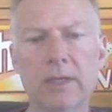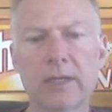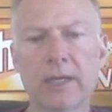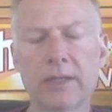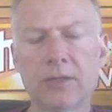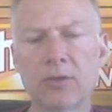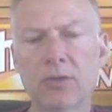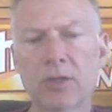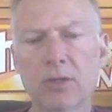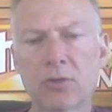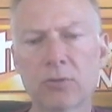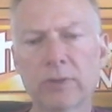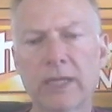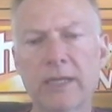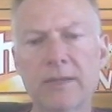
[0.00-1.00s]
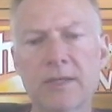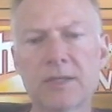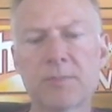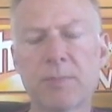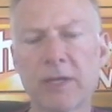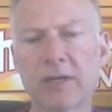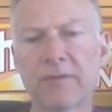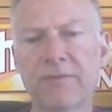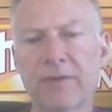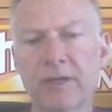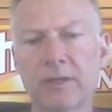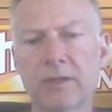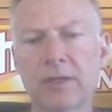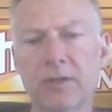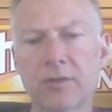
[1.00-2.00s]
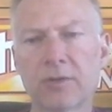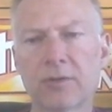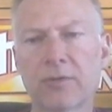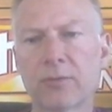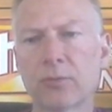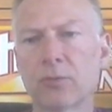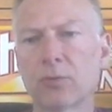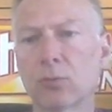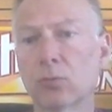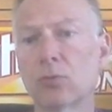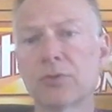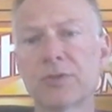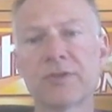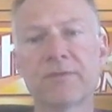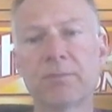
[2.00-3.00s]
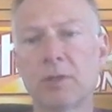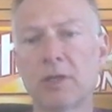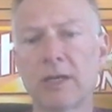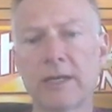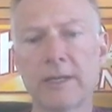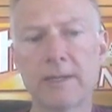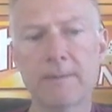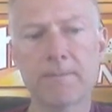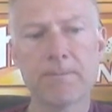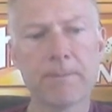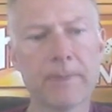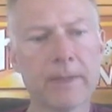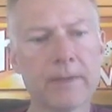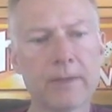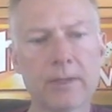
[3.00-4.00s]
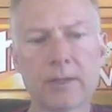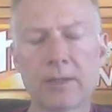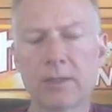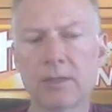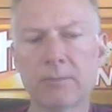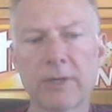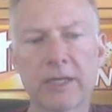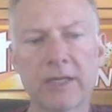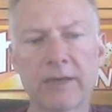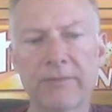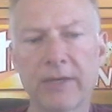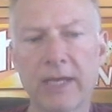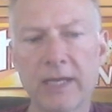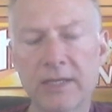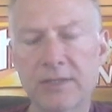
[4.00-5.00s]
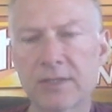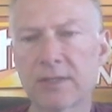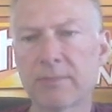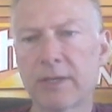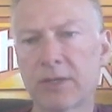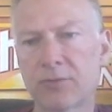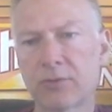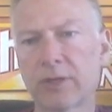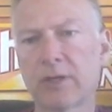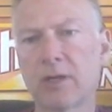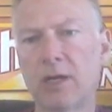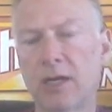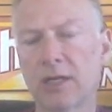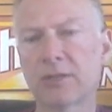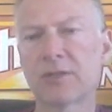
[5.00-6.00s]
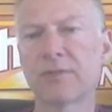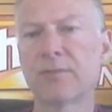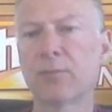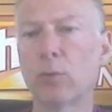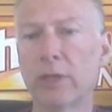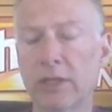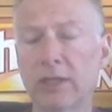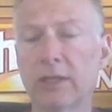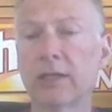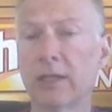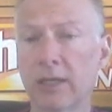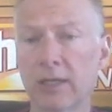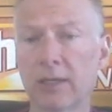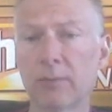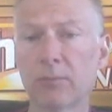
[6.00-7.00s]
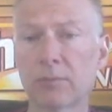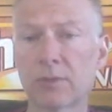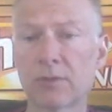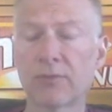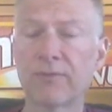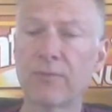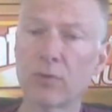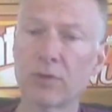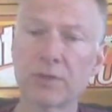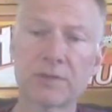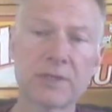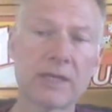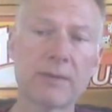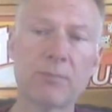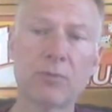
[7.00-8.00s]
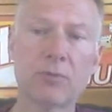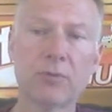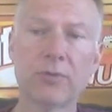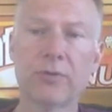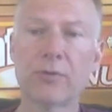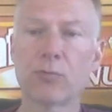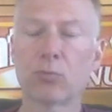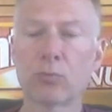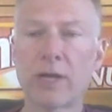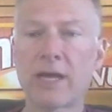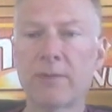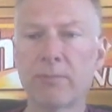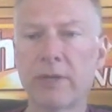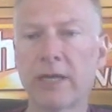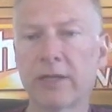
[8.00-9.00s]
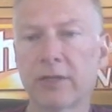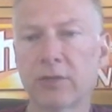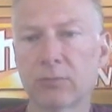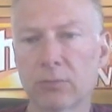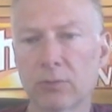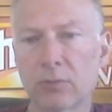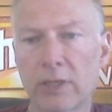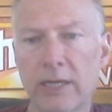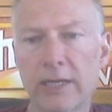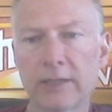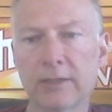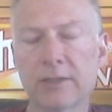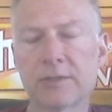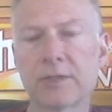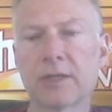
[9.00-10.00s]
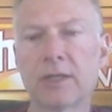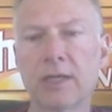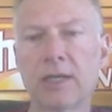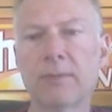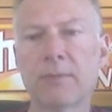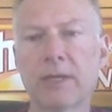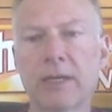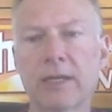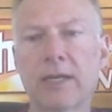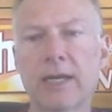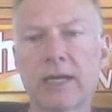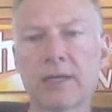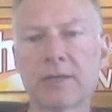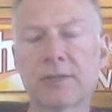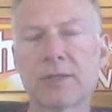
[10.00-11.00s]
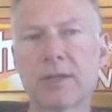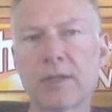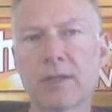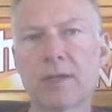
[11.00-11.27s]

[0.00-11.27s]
And you can create this benefit either through the rules of play. You might have asymmetric odds of winning a game. So, for example, the red bet in roulette is a game that has